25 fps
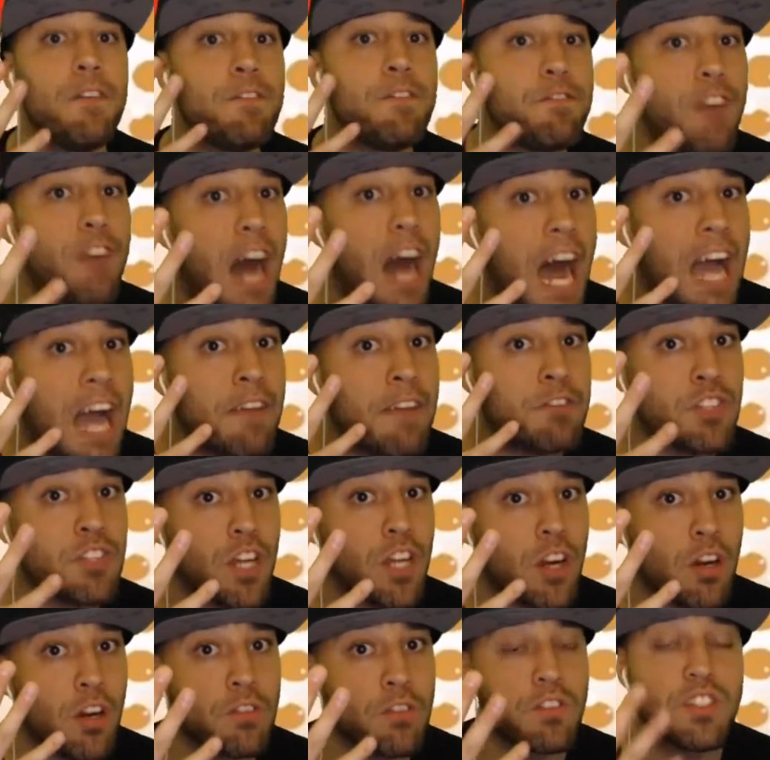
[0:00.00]
5
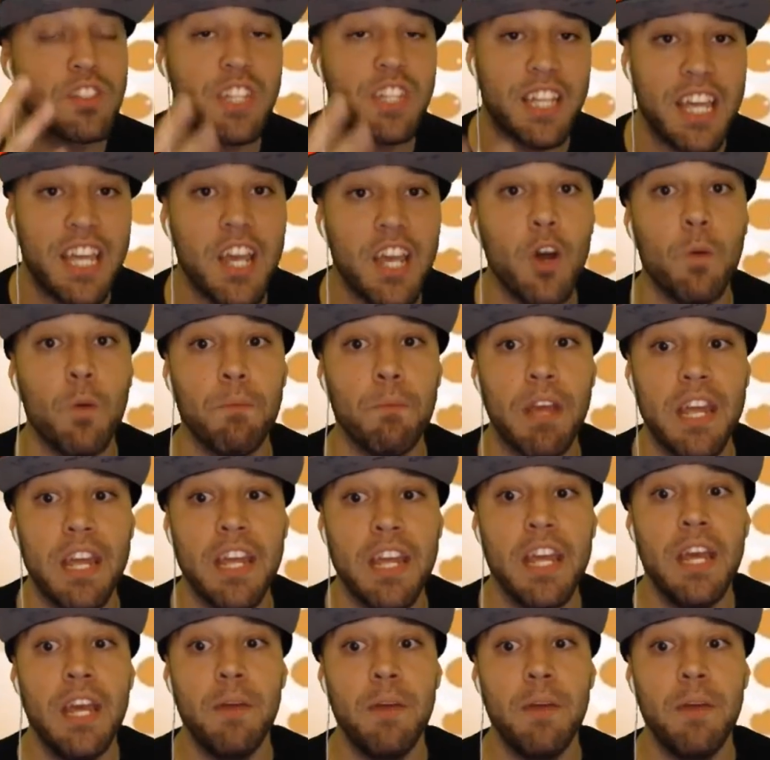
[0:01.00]
turns to kill me,